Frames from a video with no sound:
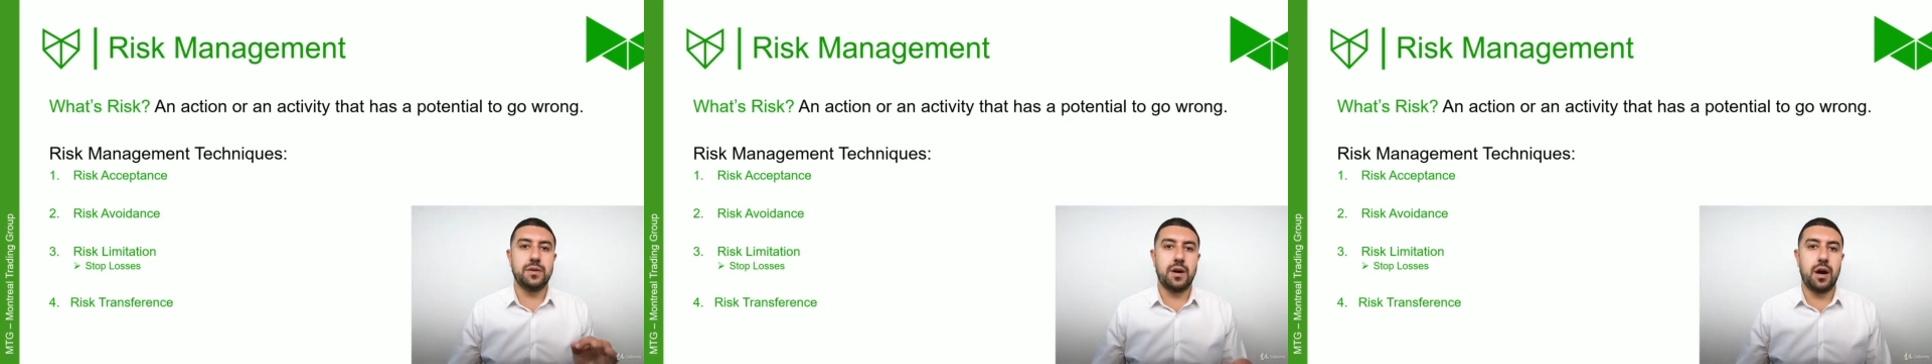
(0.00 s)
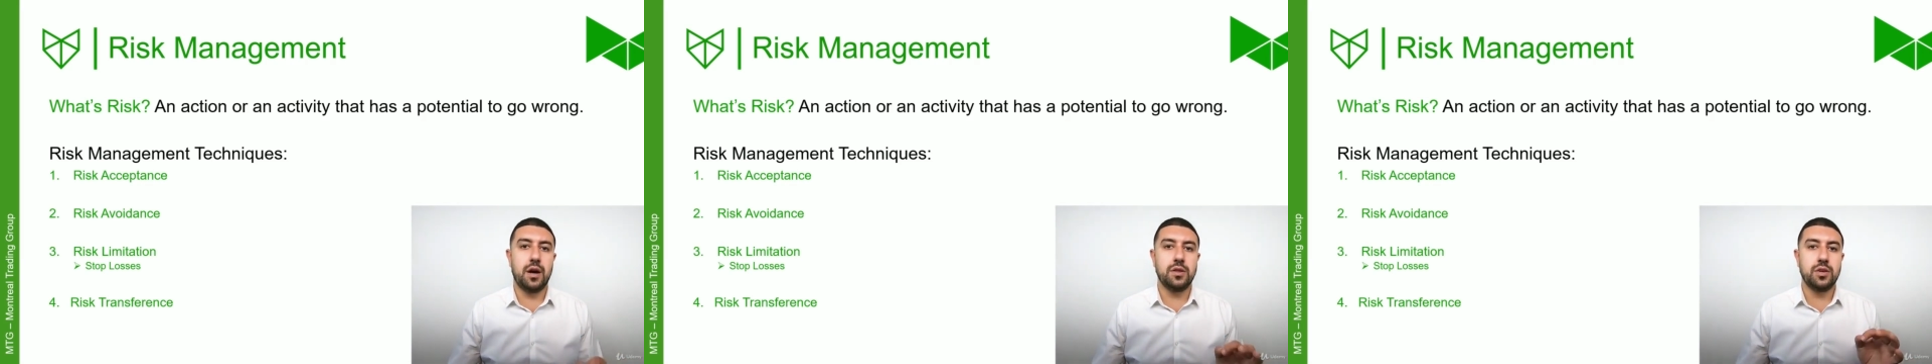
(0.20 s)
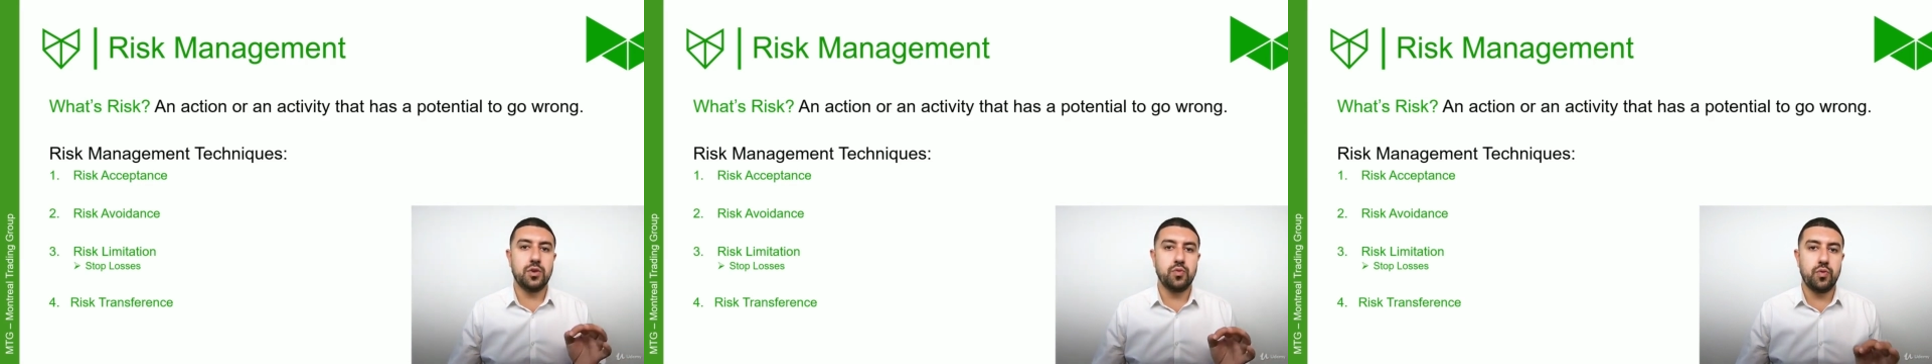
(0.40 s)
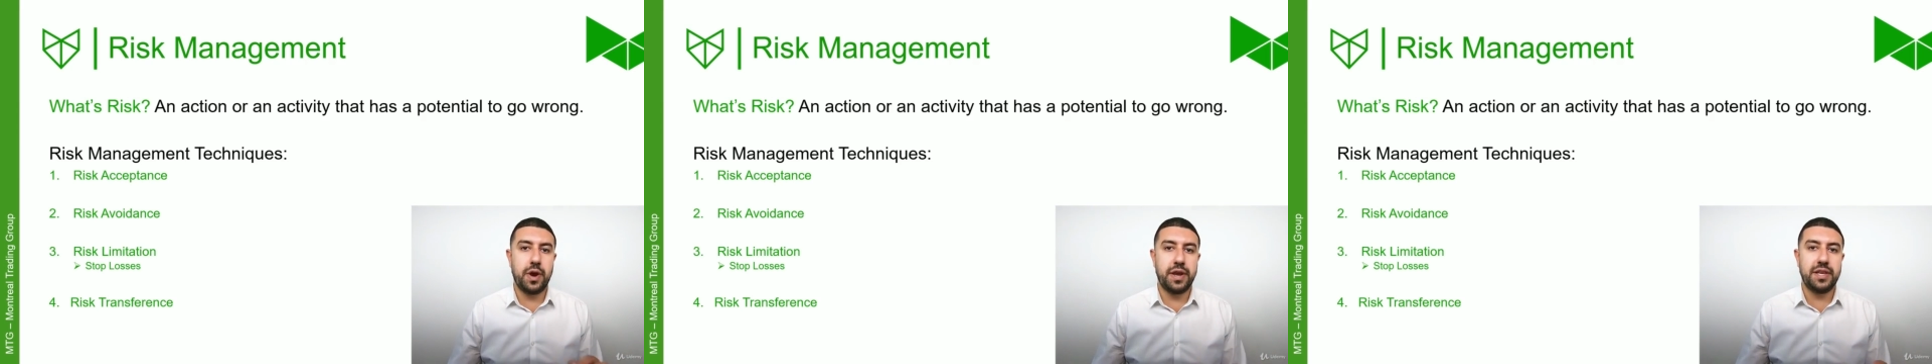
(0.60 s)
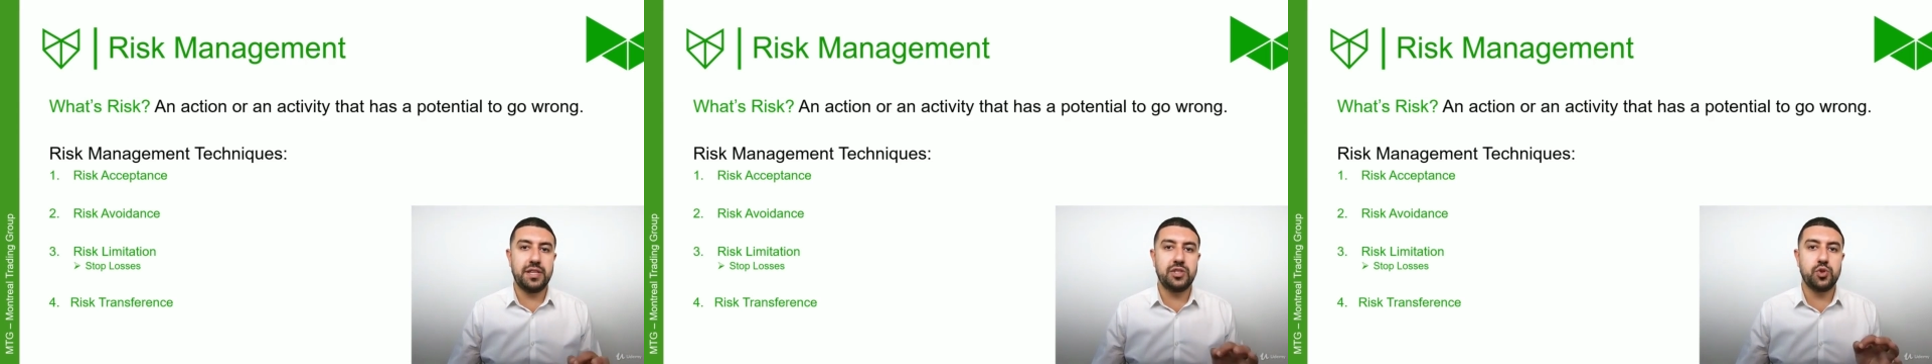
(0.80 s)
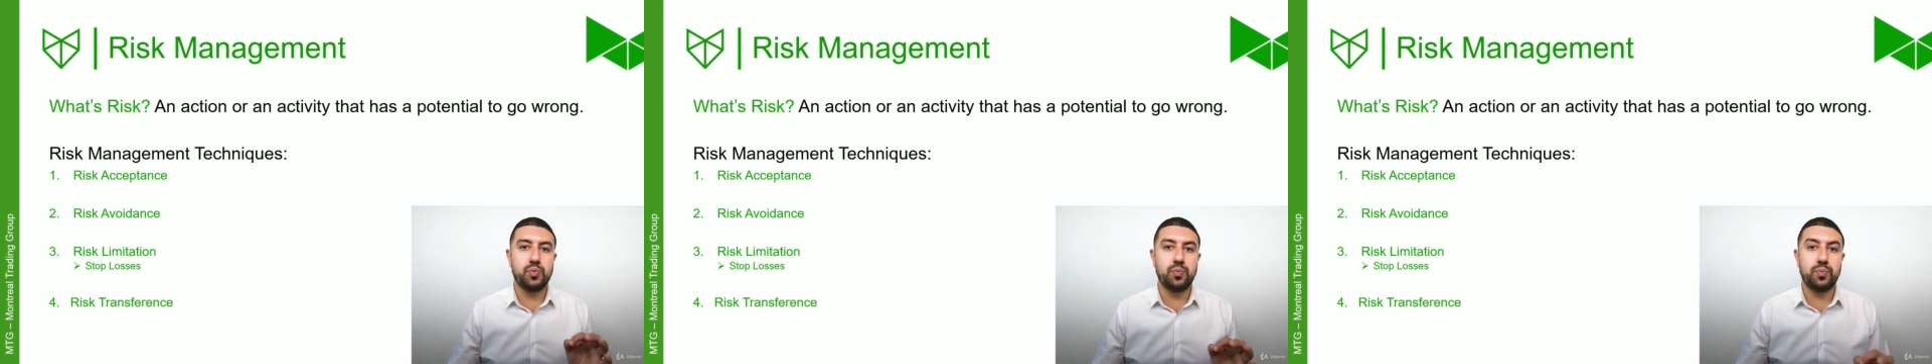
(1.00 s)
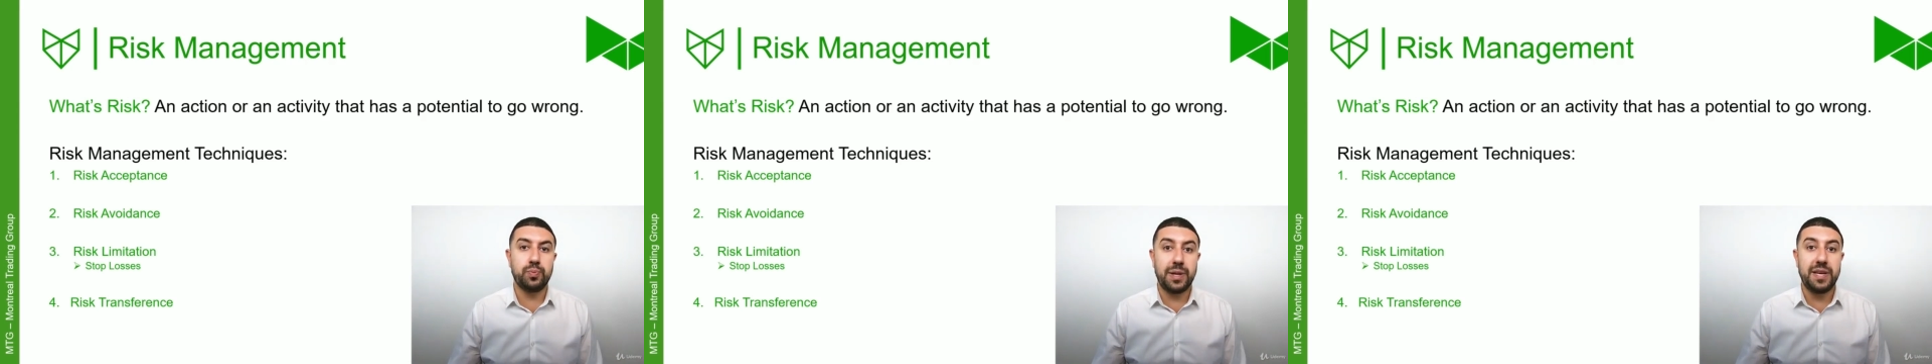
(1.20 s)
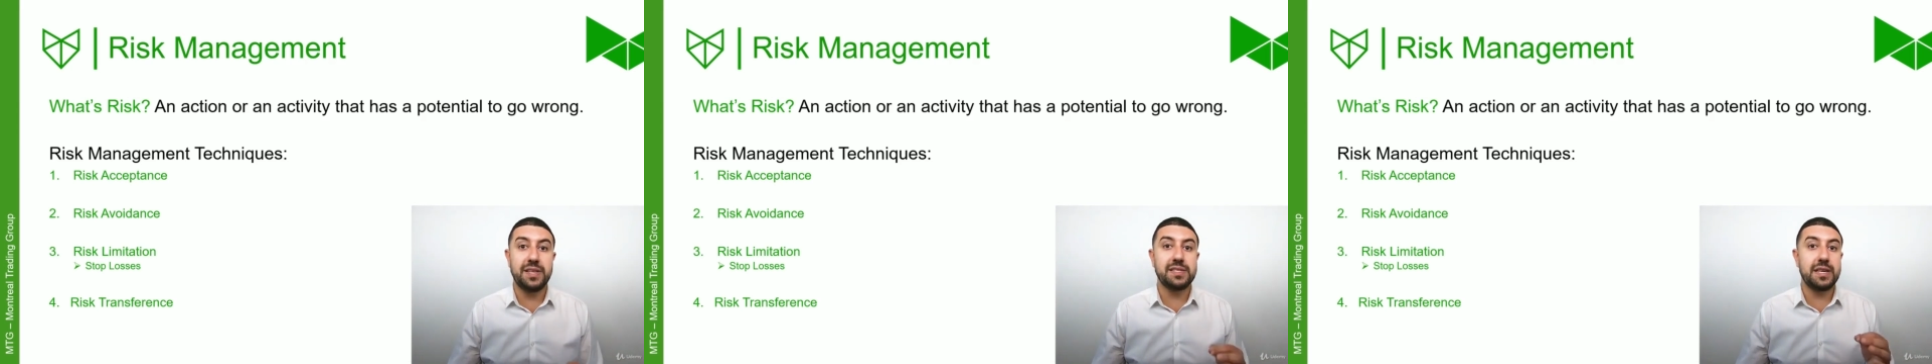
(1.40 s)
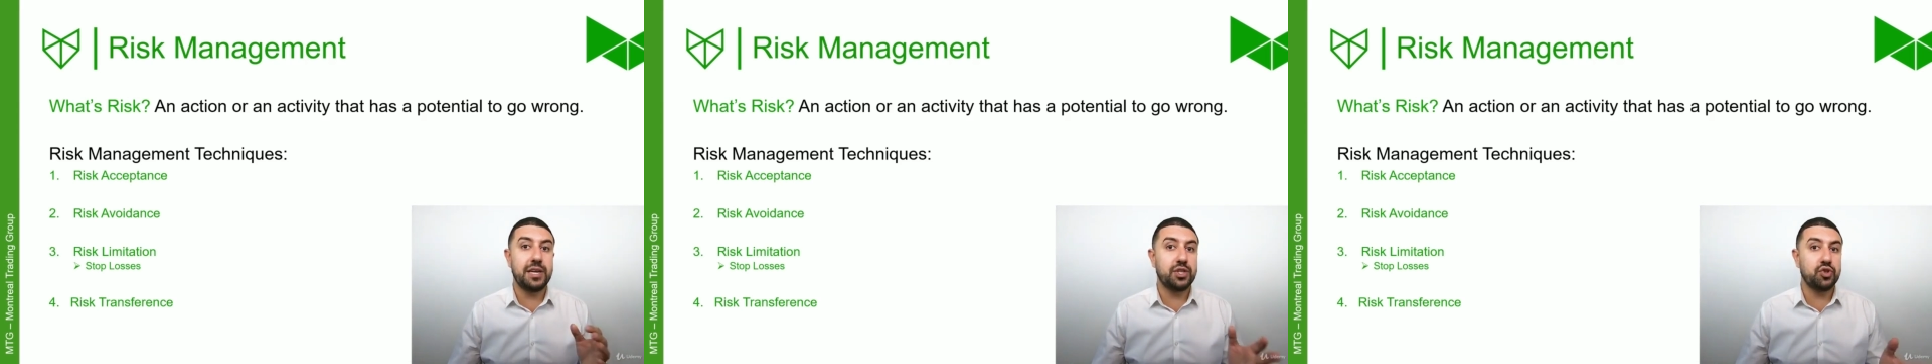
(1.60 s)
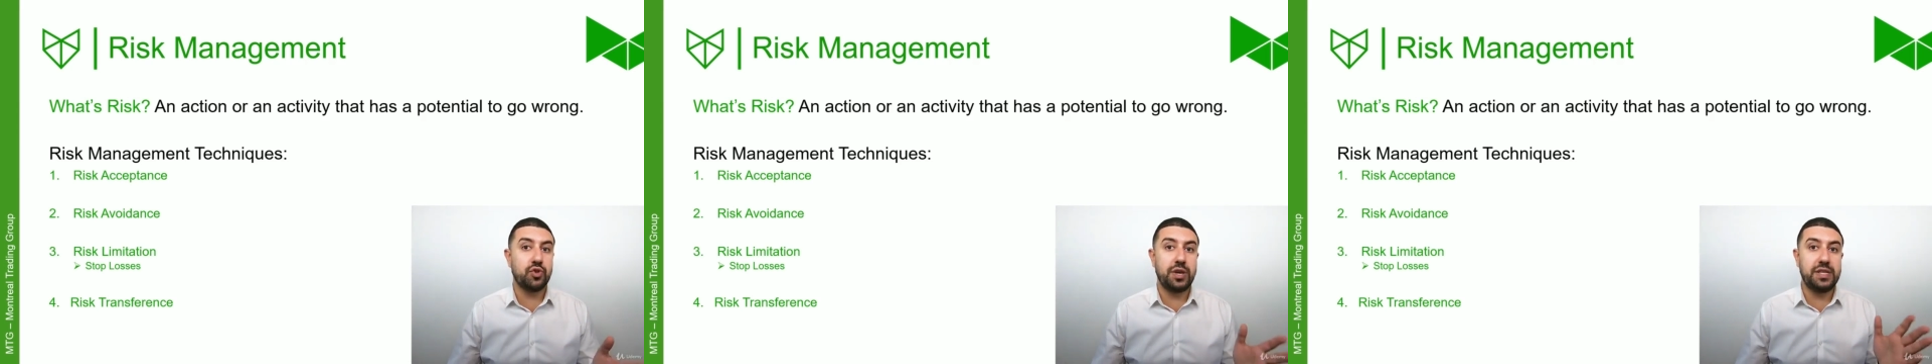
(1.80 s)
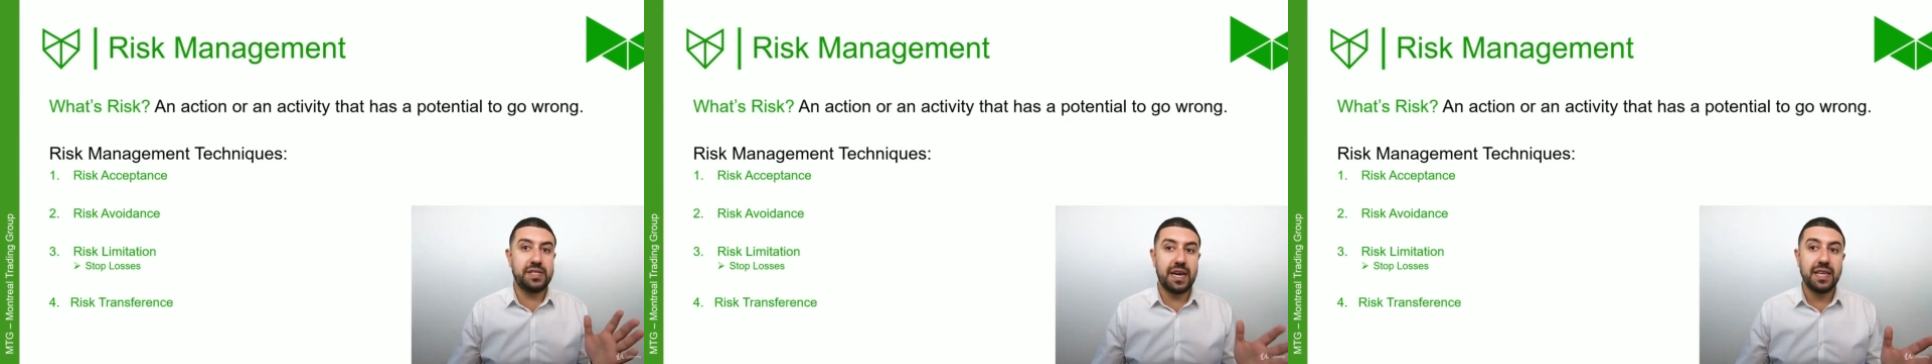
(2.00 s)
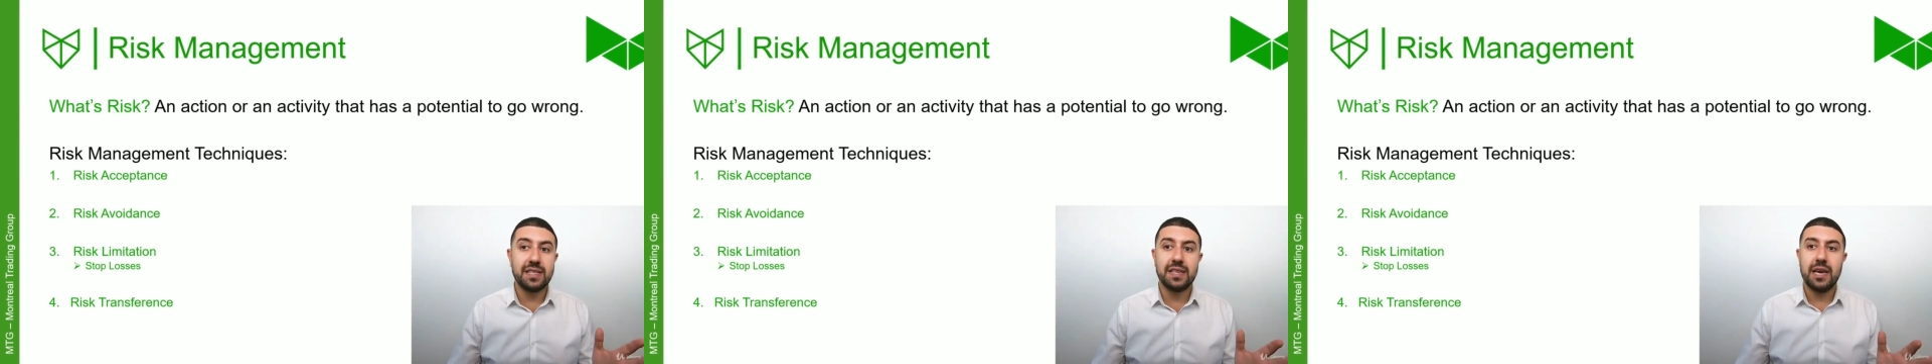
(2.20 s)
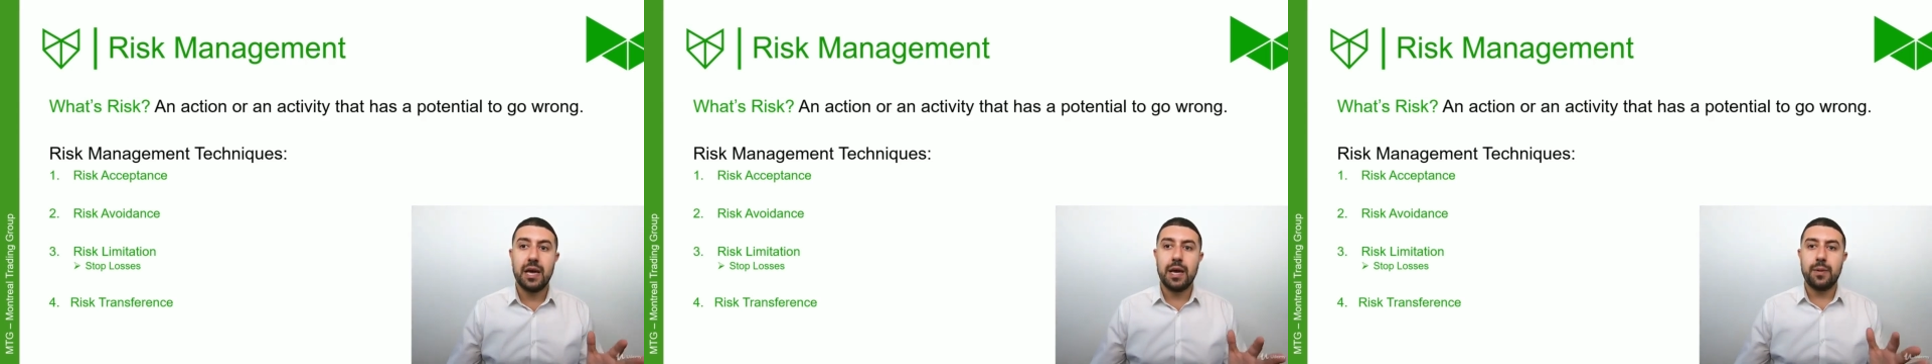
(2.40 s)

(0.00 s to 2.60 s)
not ready to place a trade yet